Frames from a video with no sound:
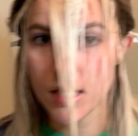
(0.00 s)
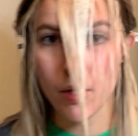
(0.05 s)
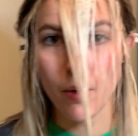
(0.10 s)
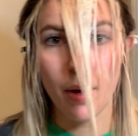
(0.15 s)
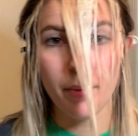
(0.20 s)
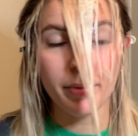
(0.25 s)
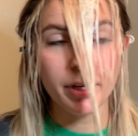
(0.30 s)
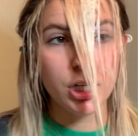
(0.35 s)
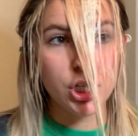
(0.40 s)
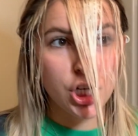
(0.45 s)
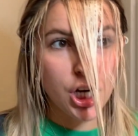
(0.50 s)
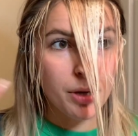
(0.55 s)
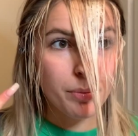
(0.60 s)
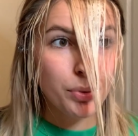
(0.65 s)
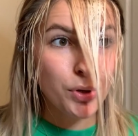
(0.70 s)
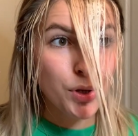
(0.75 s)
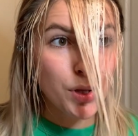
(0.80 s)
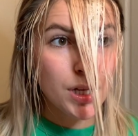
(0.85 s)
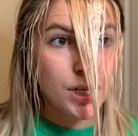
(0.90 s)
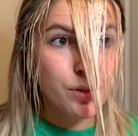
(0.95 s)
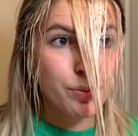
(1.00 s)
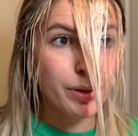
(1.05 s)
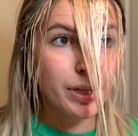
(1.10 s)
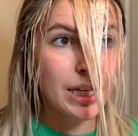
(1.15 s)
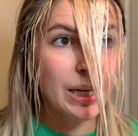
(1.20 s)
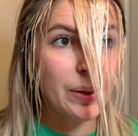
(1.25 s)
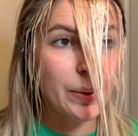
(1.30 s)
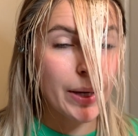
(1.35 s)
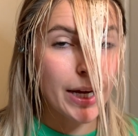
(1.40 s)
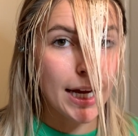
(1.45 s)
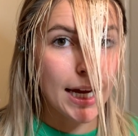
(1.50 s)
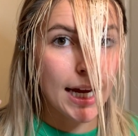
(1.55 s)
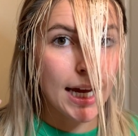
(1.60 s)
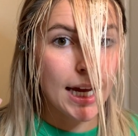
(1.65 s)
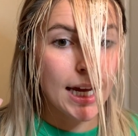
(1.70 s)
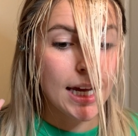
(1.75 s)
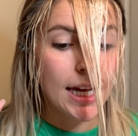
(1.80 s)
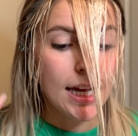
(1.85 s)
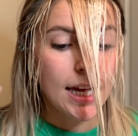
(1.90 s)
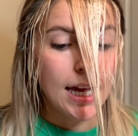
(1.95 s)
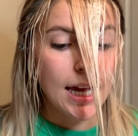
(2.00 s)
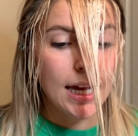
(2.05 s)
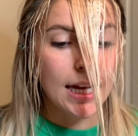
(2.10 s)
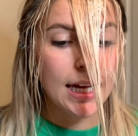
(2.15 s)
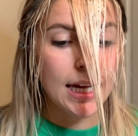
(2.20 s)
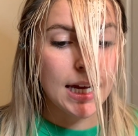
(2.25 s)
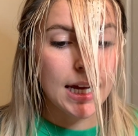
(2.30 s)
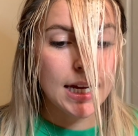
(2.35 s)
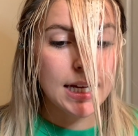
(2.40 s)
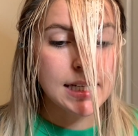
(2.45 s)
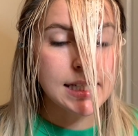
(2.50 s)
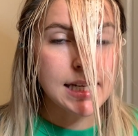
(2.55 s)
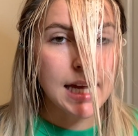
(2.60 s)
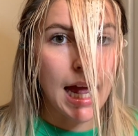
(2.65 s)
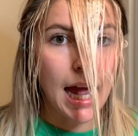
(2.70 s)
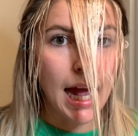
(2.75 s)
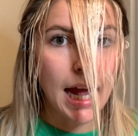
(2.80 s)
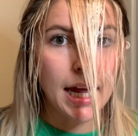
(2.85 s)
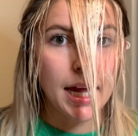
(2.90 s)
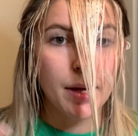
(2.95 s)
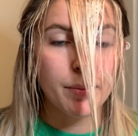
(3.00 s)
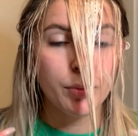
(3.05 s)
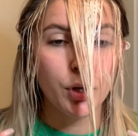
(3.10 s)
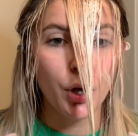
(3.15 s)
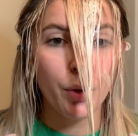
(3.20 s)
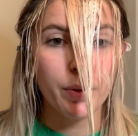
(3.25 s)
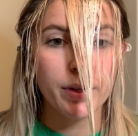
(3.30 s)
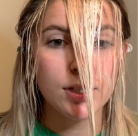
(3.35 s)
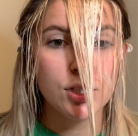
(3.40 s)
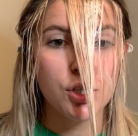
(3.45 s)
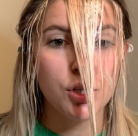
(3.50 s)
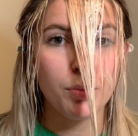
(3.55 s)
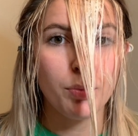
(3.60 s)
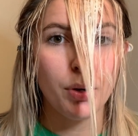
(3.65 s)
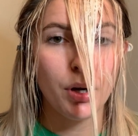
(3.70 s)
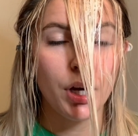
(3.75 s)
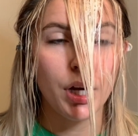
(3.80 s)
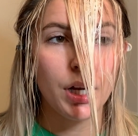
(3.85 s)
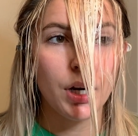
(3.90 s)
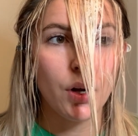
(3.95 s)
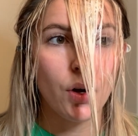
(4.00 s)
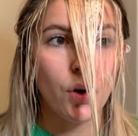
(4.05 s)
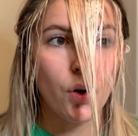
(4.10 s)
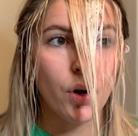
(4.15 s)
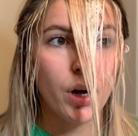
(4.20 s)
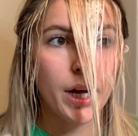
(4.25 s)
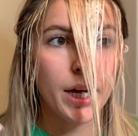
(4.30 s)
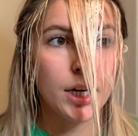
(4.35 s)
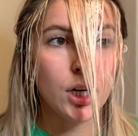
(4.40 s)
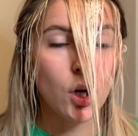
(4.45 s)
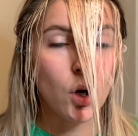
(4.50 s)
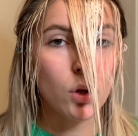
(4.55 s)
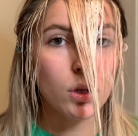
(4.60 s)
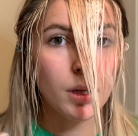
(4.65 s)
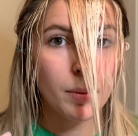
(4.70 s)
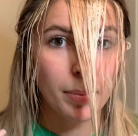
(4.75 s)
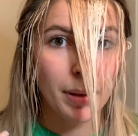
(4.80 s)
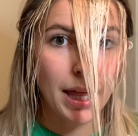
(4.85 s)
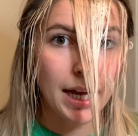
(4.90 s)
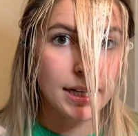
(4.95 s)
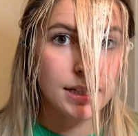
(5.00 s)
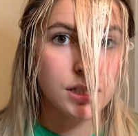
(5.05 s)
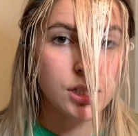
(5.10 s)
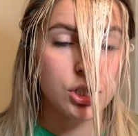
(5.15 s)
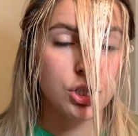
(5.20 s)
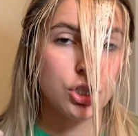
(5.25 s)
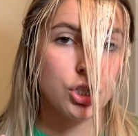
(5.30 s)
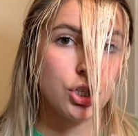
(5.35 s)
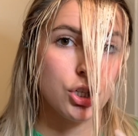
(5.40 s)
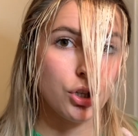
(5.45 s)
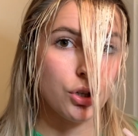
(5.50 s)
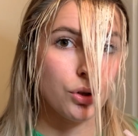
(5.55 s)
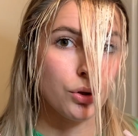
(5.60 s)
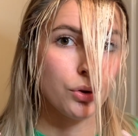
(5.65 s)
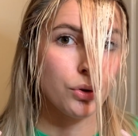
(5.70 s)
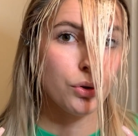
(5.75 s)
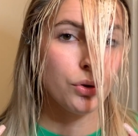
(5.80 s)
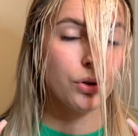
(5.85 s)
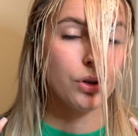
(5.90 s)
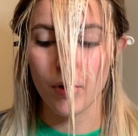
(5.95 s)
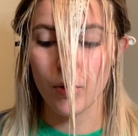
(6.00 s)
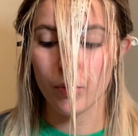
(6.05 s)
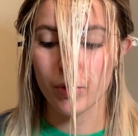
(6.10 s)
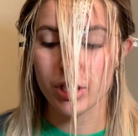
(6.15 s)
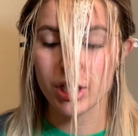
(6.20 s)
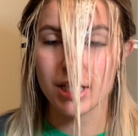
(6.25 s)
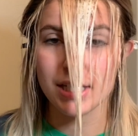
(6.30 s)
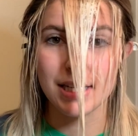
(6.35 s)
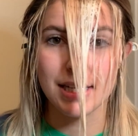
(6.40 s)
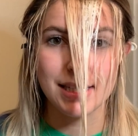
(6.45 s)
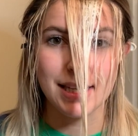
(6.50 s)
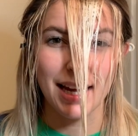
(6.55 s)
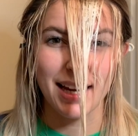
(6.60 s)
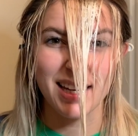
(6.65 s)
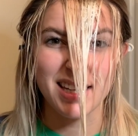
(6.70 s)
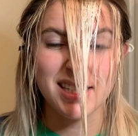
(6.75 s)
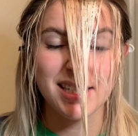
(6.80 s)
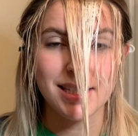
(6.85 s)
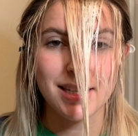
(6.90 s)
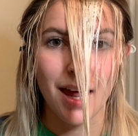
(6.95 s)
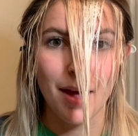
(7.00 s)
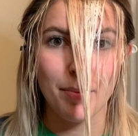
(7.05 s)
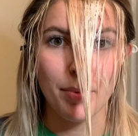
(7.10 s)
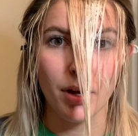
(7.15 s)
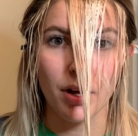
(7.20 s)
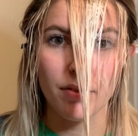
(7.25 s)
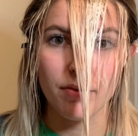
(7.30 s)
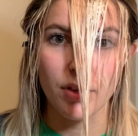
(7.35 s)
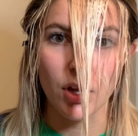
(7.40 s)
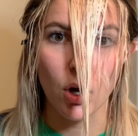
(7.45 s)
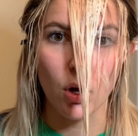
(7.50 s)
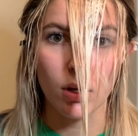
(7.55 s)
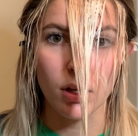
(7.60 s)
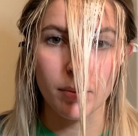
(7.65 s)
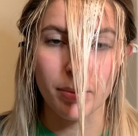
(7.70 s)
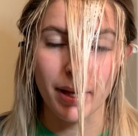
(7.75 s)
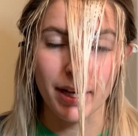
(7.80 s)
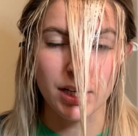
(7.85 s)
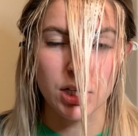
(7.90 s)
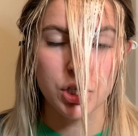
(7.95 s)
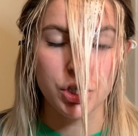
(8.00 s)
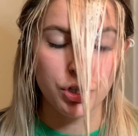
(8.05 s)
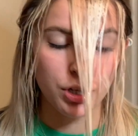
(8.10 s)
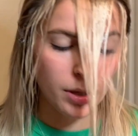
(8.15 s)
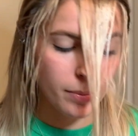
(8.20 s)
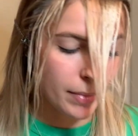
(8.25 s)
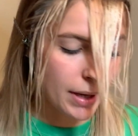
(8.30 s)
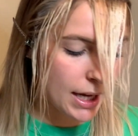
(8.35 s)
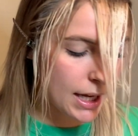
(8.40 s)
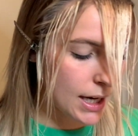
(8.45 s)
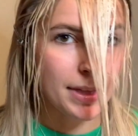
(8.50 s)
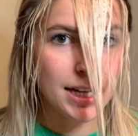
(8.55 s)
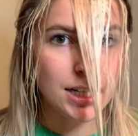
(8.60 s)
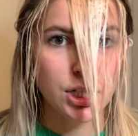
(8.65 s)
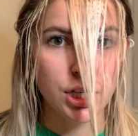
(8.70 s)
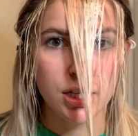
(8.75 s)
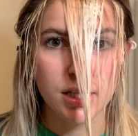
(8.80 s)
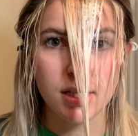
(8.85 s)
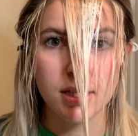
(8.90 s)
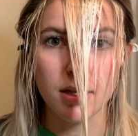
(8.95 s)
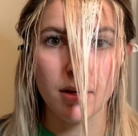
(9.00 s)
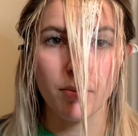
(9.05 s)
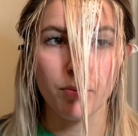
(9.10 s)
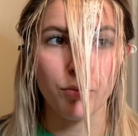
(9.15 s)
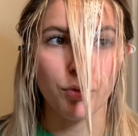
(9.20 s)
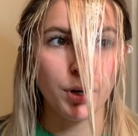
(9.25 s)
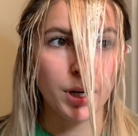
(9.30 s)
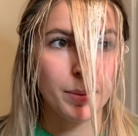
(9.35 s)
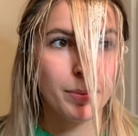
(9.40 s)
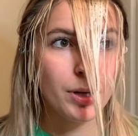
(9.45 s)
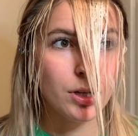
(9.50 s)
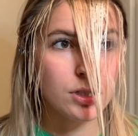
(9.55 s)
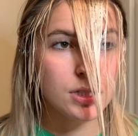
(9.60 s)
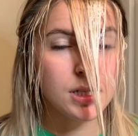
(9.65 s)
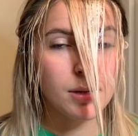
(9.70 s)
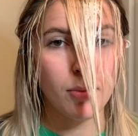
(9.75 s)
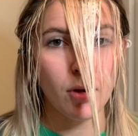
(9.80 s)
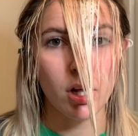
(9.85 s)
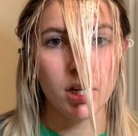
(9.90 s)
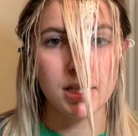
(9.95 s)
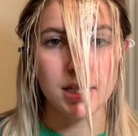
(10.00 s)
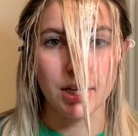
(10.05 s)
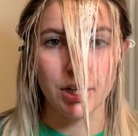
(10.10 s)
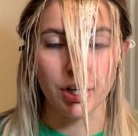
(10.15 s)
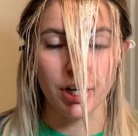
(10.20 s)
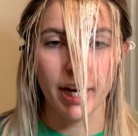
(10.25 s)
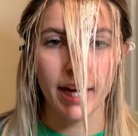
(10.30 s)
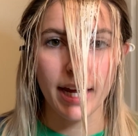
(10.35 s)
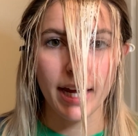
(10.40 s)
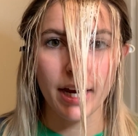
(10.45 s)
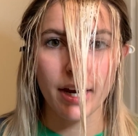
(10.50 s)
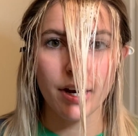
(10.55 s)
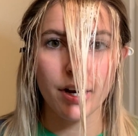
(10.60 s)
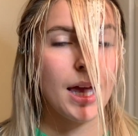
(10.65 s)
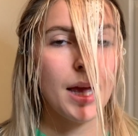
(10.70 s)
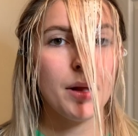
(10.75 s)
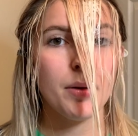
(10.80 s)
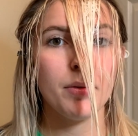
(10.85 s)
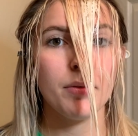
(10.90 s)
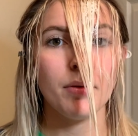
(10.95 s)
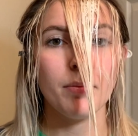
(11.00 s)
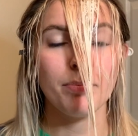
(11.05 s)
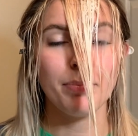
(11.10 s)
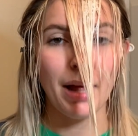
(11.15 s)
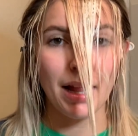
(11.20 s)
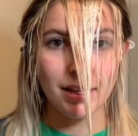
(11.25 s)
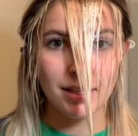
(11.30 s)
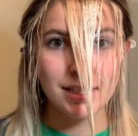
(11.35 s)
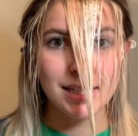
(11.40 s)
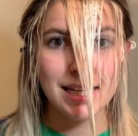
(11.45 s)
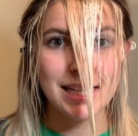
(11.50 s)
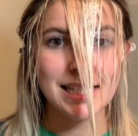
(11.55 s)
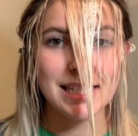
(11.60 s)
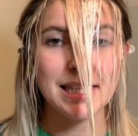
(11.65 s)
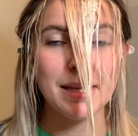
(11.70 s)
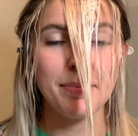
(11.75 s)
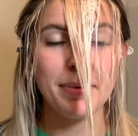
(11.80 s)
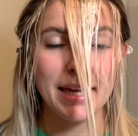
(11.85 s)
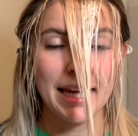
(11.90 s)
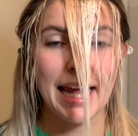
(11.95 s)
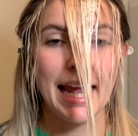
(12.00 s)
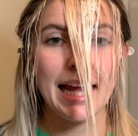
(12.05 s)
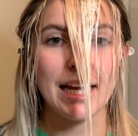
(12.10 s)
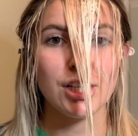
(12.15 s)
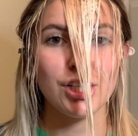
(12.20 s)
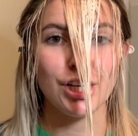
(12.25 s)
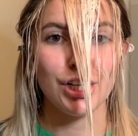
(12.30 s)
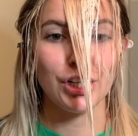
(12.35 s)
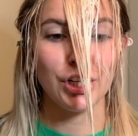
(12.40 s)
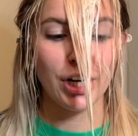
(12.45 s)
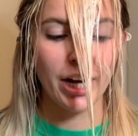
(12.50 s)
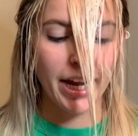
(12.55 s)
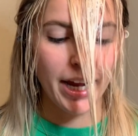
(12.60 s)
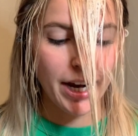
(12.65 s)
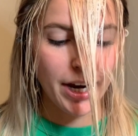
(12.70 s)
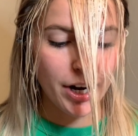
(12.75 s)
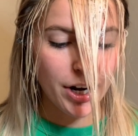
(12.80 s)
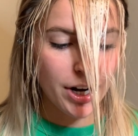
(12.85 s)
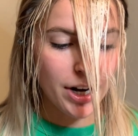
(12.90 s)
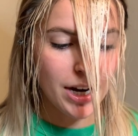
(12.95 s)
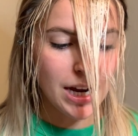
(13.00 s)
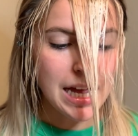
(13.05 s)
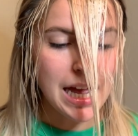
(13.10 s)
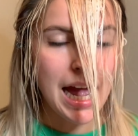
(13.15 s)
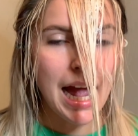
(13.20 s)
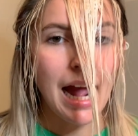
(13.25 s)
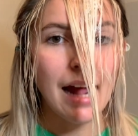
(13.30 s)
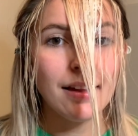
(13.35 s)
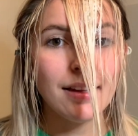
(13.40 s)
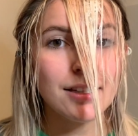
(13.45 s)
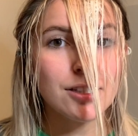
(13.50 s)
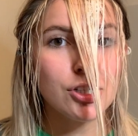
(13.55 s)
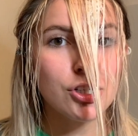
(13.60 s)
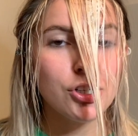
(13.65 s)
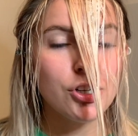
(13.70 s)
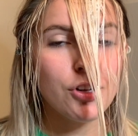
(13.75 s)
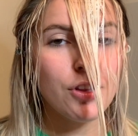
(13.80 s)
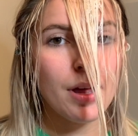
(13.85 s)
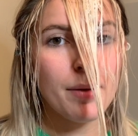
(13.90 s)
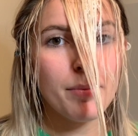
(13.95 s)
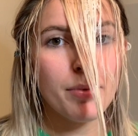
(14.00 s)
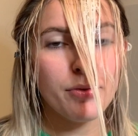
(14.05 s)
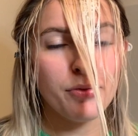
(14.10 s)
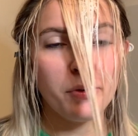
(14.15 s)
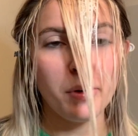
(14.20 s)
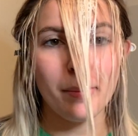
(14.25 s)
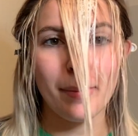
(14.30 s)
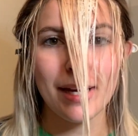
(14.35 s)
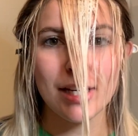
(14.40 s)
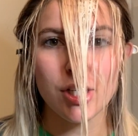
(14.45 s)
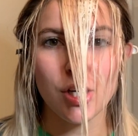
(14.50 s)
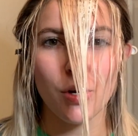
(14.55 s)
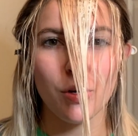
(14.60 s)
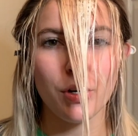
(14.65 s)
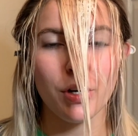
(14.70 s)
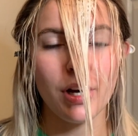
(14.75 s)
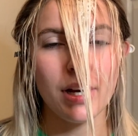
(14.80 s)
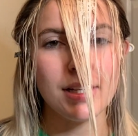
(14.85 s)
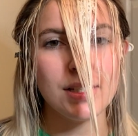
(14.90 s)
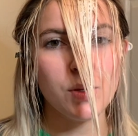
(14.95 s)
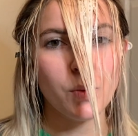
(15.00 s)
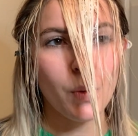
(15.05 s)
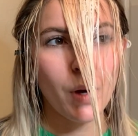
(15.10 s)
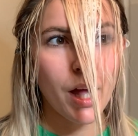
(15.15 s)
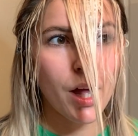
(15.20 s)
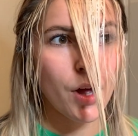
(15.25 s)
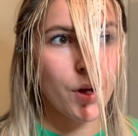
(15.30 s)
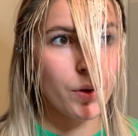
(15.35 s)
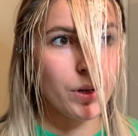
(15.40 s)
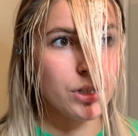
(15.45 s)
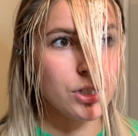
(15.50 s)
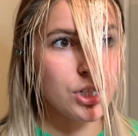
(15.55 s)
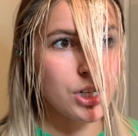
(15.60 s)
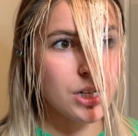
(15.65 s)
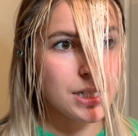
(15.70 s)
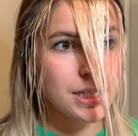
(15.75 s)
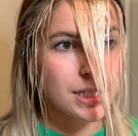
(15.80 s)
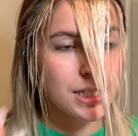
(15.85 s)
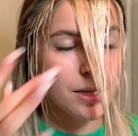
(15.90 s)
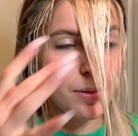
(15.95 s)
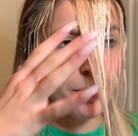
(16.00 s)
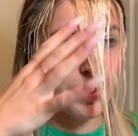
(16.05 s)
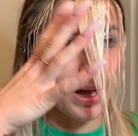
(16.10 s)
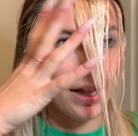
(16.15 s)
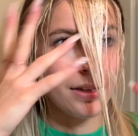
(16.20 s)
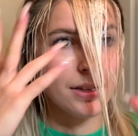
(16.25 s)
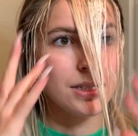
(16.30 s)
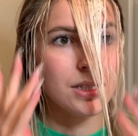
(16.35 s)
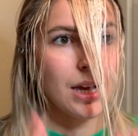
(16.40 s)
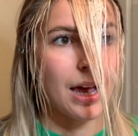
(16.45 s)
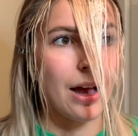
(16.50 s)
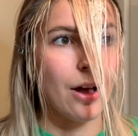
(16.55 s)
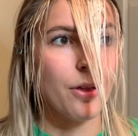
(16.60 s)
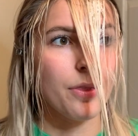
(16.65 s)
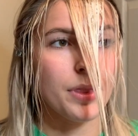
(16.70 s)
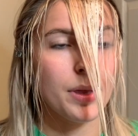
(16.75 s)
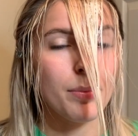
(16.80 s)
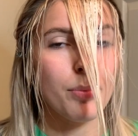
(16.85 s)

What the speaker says: I'm gonna shampoo this really quick, and I am going to put on Olaplaex 2, which is the second step of the Olaplaex treatment that just rebuilds the bonds in your hair and balances the pH in your hair. I like to do that before my toner as well, just to balance out the